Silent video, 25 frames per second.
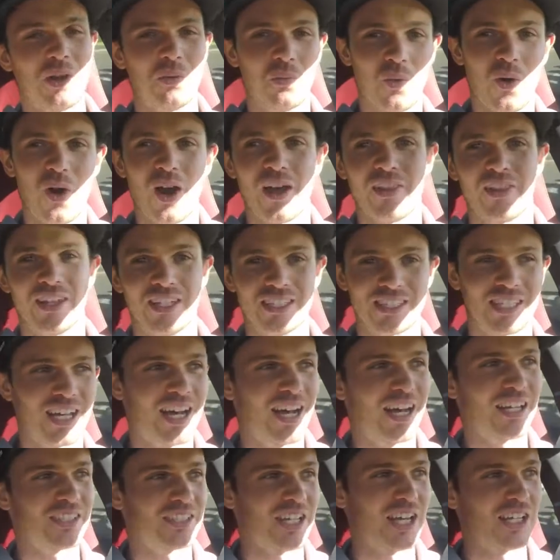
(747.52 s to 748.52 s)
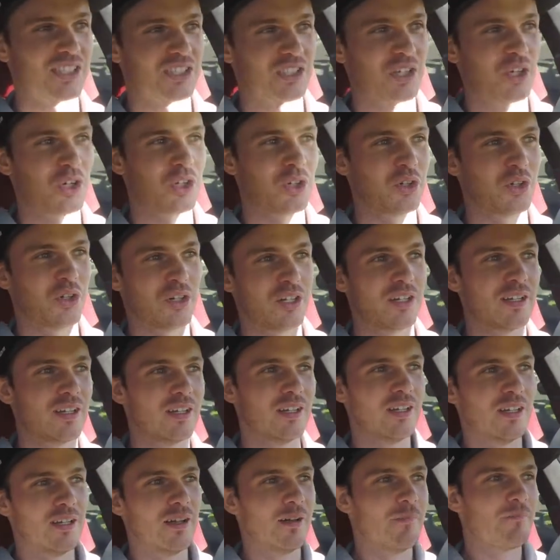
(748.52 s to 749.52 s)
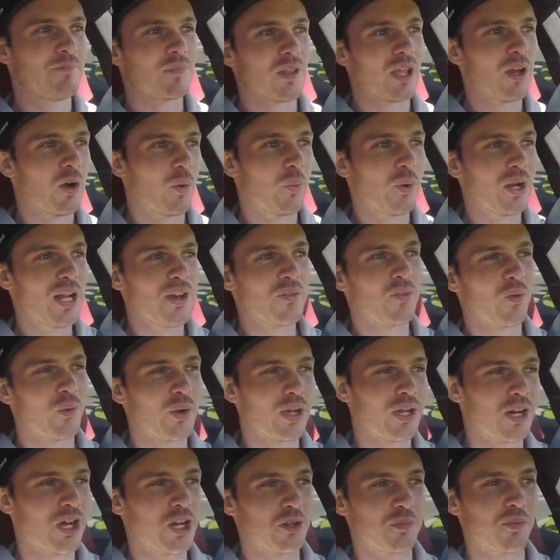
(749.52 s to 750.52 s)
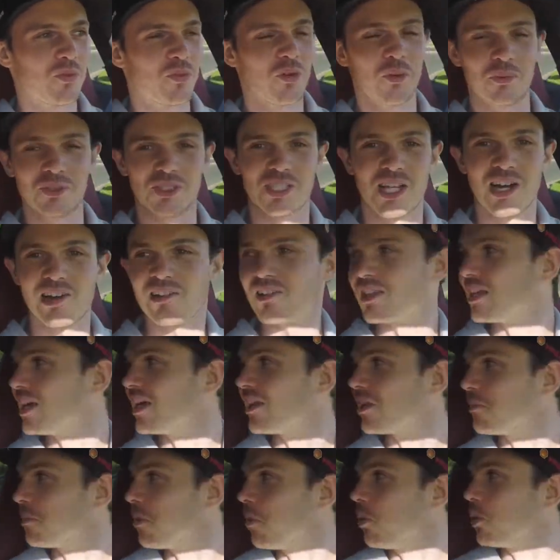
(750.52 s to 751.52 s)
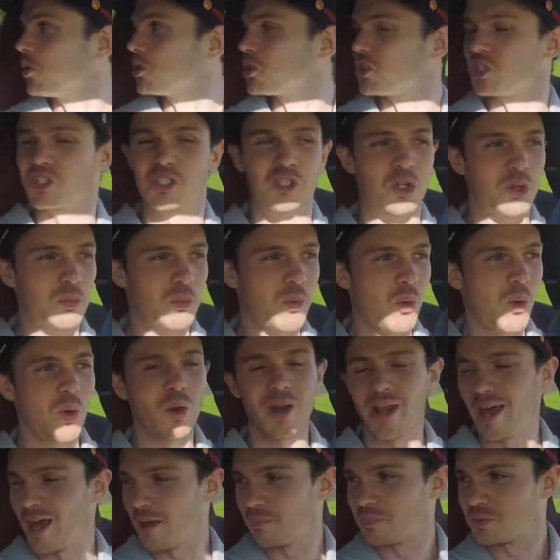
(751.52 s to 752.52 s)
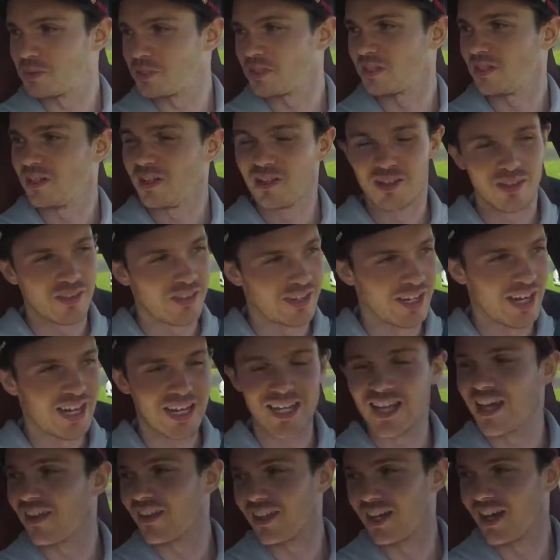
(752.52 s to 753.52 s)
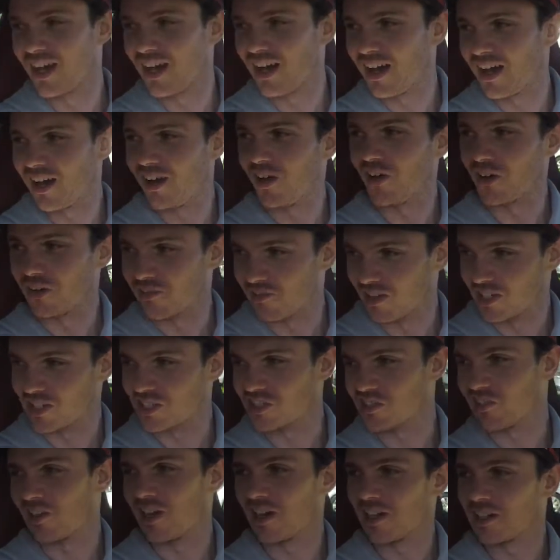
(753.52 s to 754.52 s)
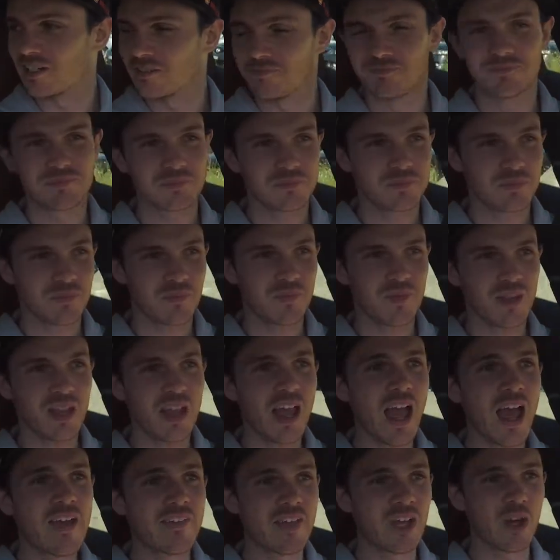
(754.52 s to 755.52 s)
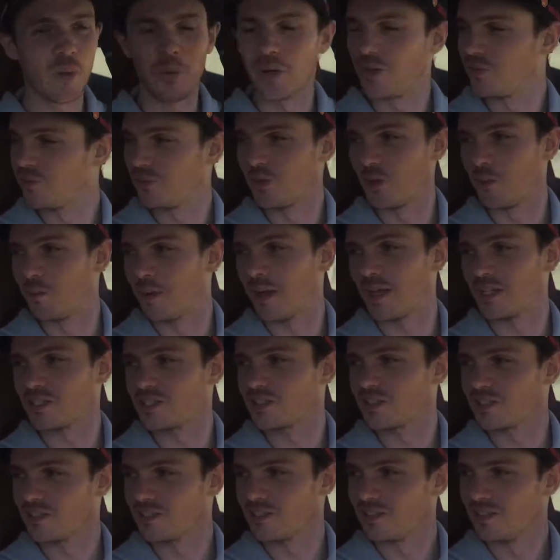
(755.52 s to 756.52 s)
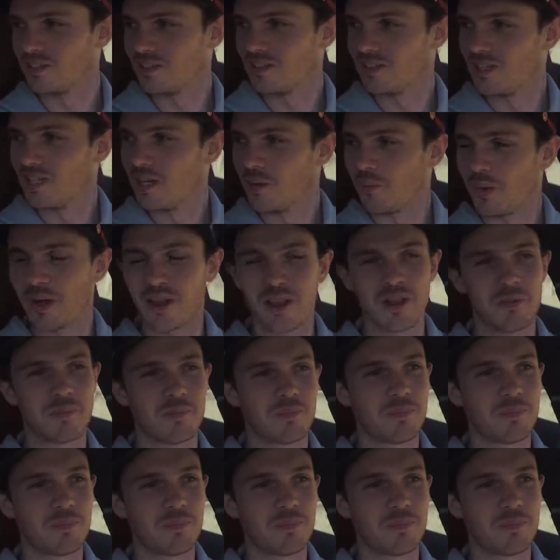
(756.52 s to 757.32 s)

why these cars are so good. Whenever we go to Performance Car of the Year, the Porsches do more laps than any other car on a racetrack, and they always feel best. One of the